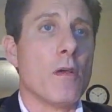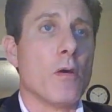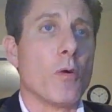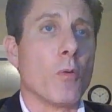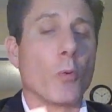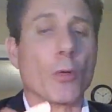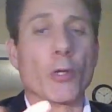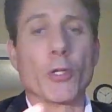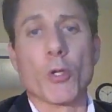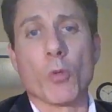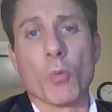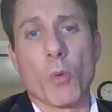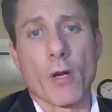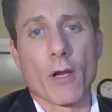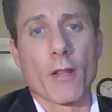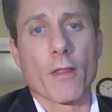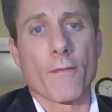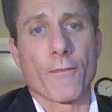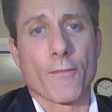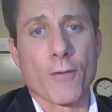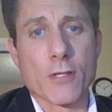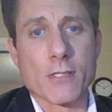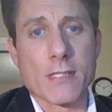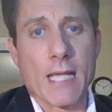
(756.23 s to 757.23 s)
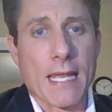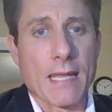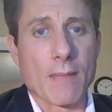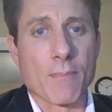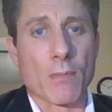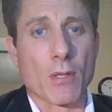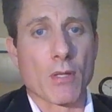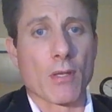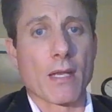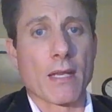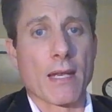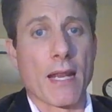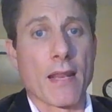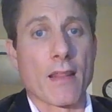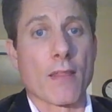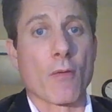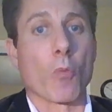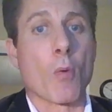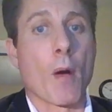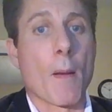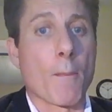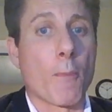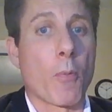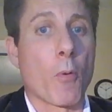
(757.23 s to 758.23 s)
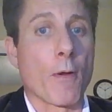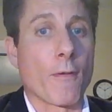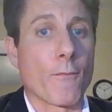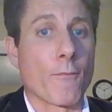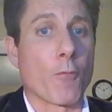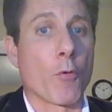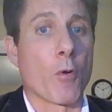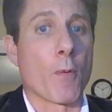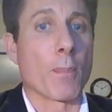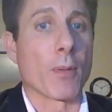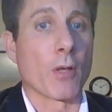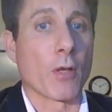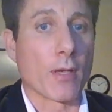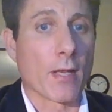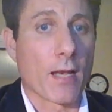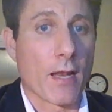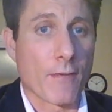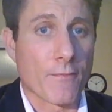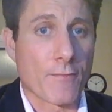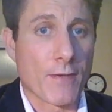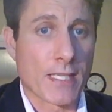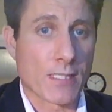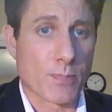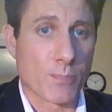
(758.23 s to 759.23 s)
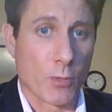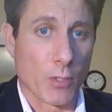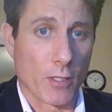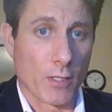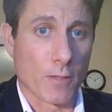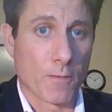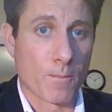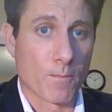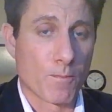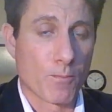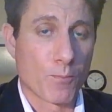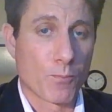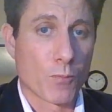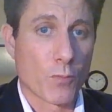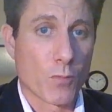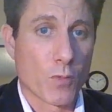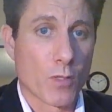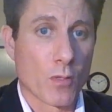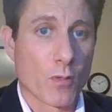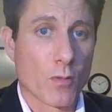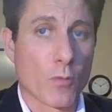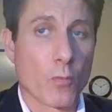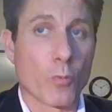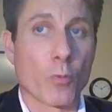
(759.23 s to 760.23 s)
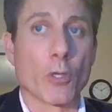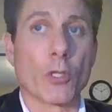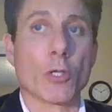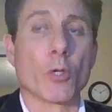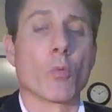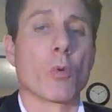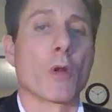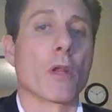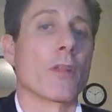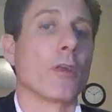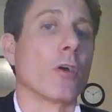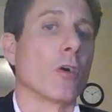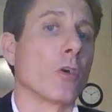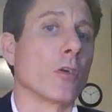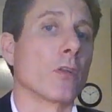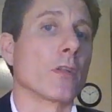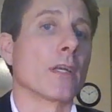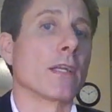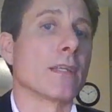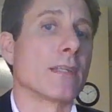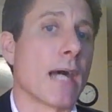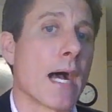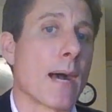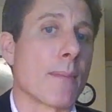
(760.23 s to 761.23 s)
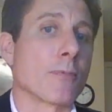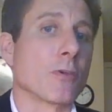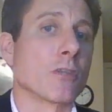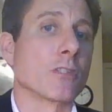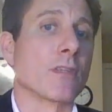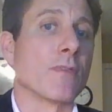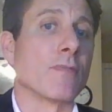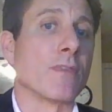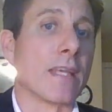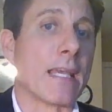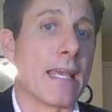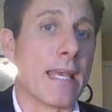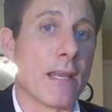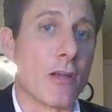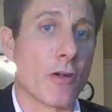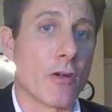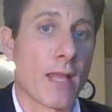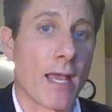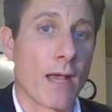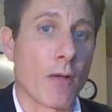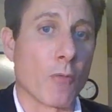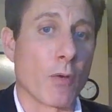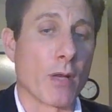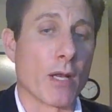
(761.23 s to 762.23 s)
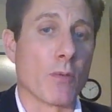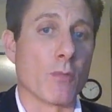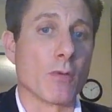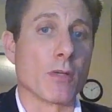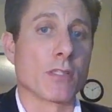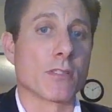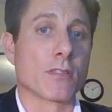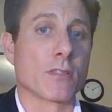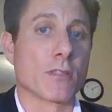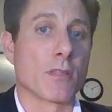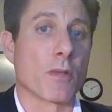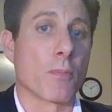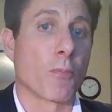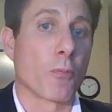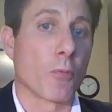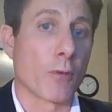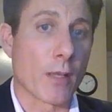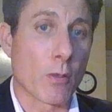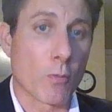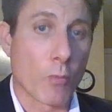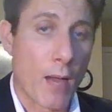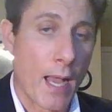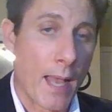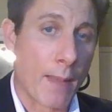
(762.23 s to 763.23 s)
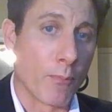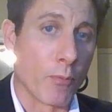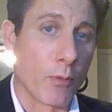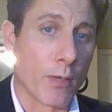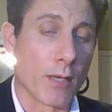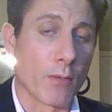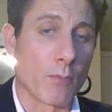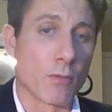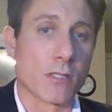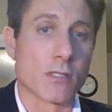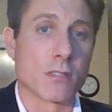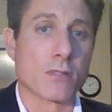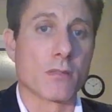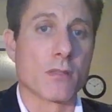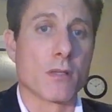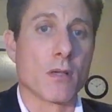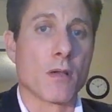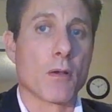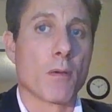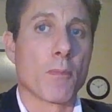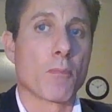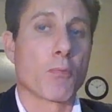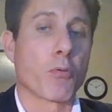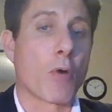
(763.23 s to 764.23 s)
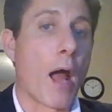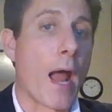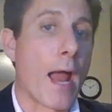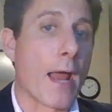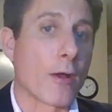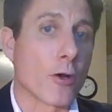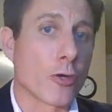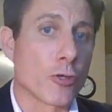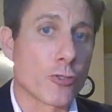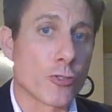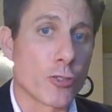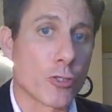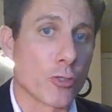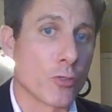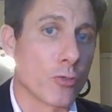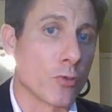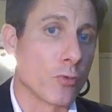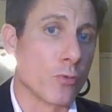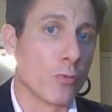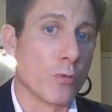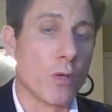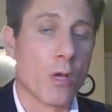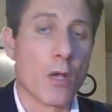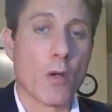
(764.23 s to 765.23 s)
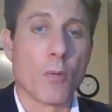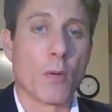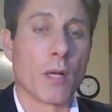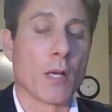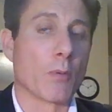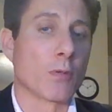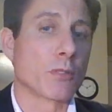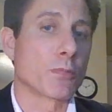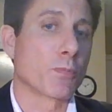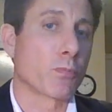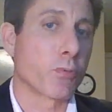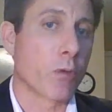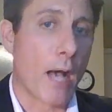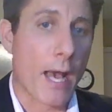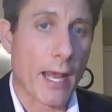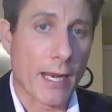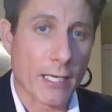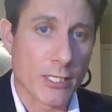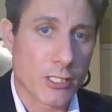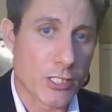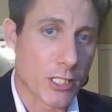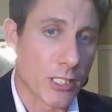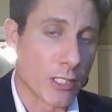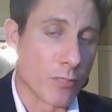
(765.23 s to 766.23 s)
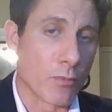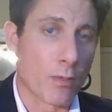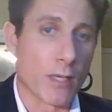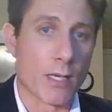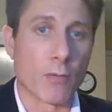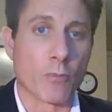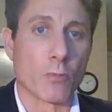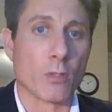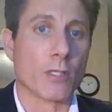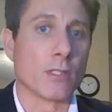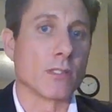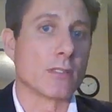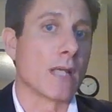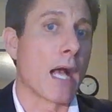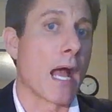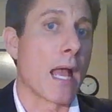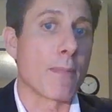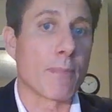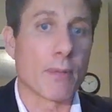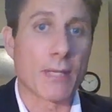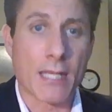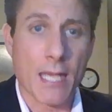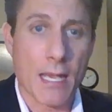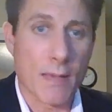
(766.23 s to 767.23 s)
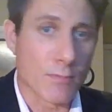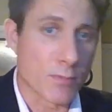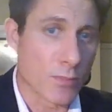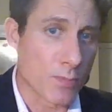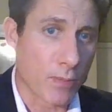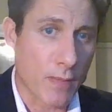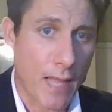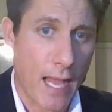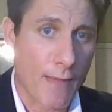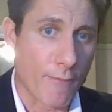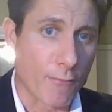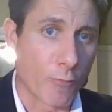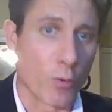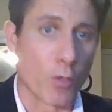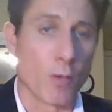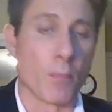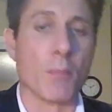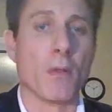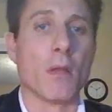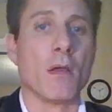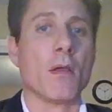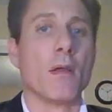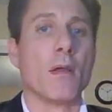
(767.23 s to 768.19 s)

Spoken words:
Were you one of the first 8 million out of the 1.4 billion on Facebook? Were you one of the early adopters of the internet when it was the pre-web, when it was prior to, when it was Prodigy, when it was IBM's platform?